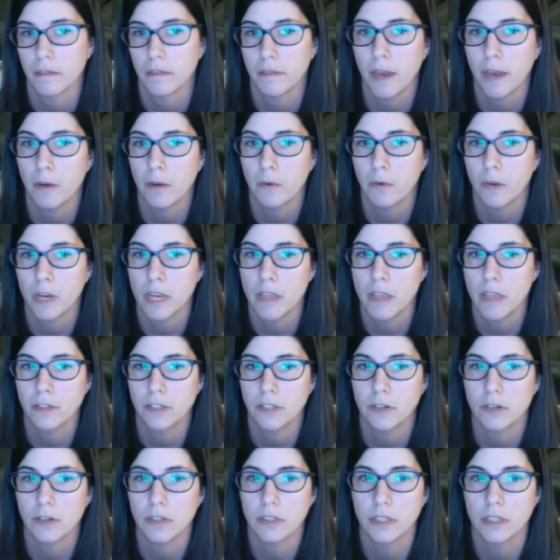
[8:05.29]
That way the
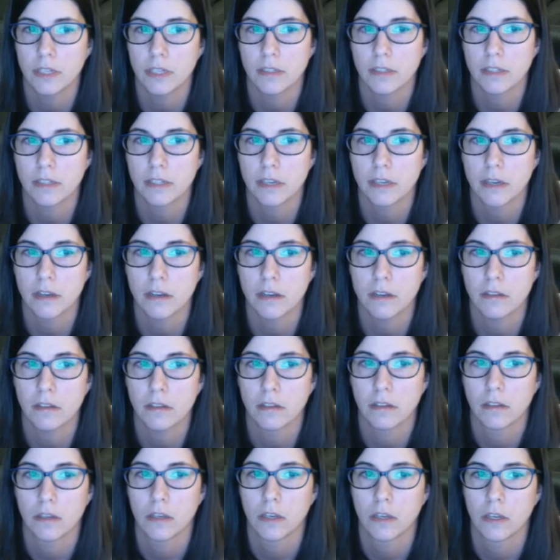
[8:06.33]
students can
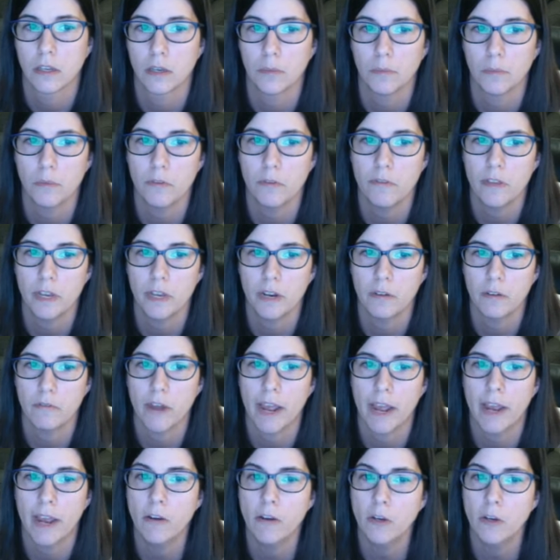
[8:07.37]
still move it
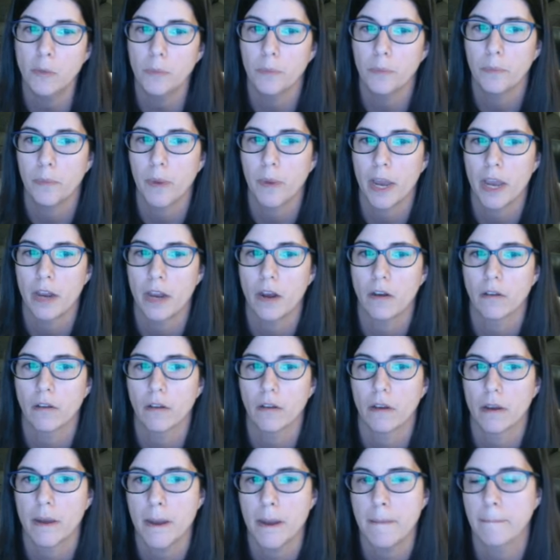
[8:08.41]
around, but
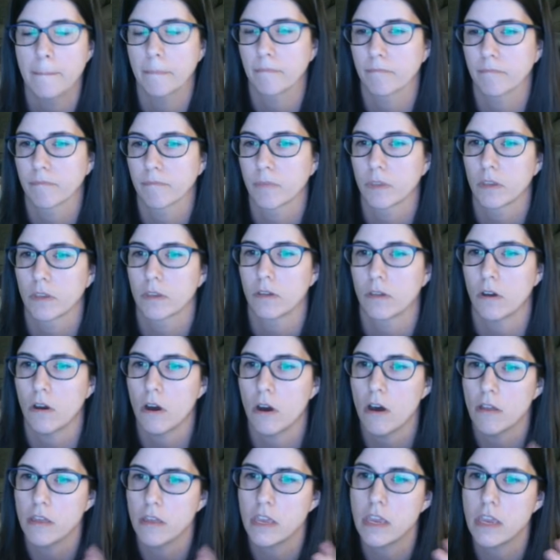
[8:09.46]

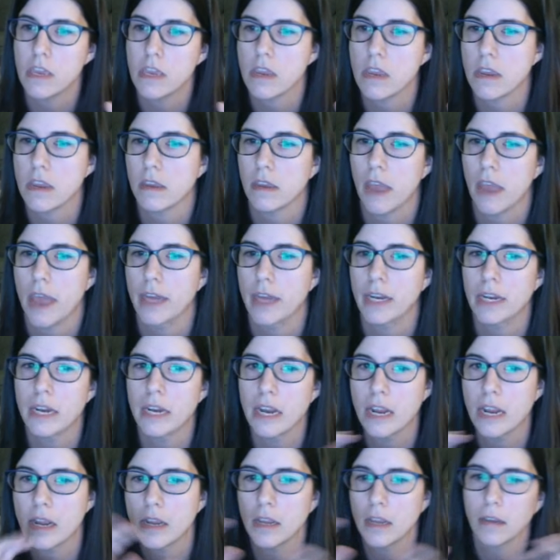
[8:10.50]
all the
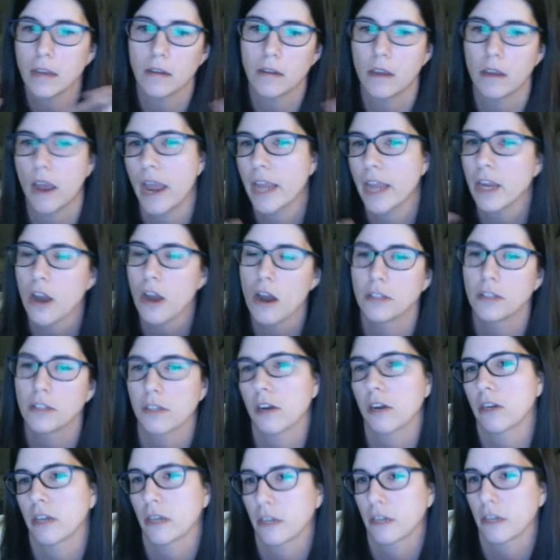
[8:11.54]
editing icons
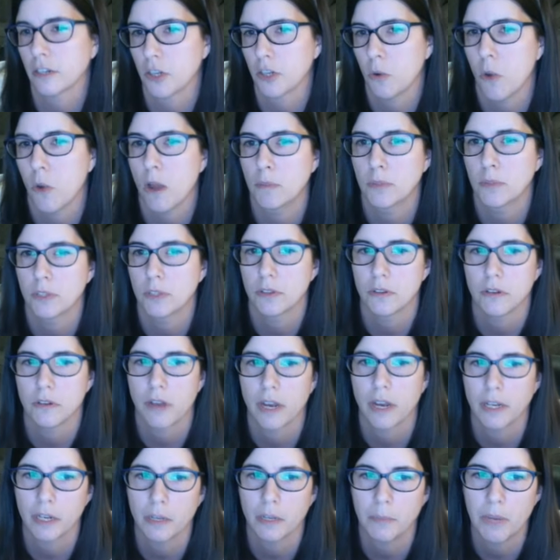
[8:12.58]
aren't going to show up, so they're
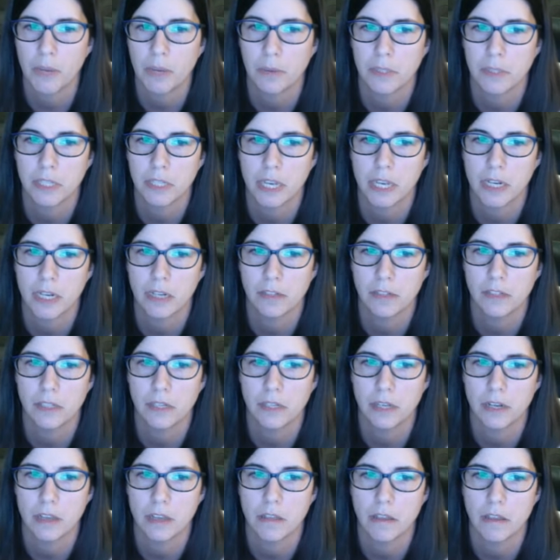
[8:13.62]
not going to be able to get
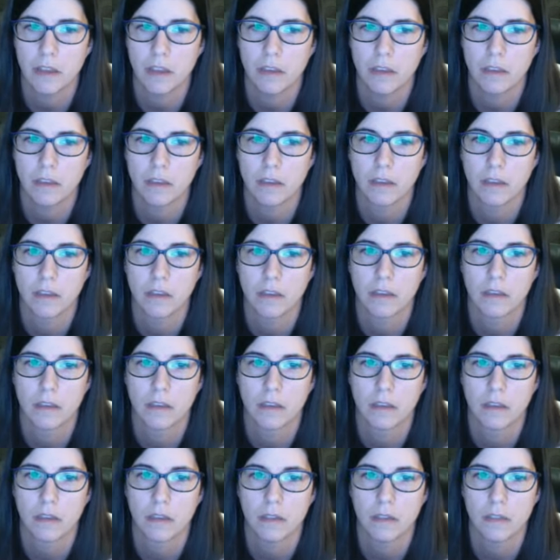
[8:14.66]
into anything
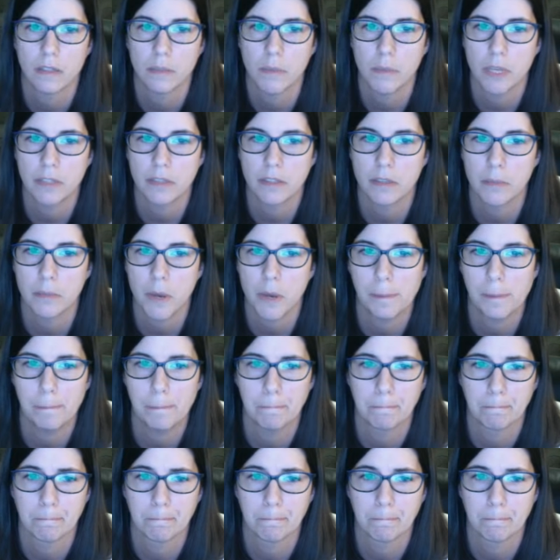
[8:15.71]
to mess them up.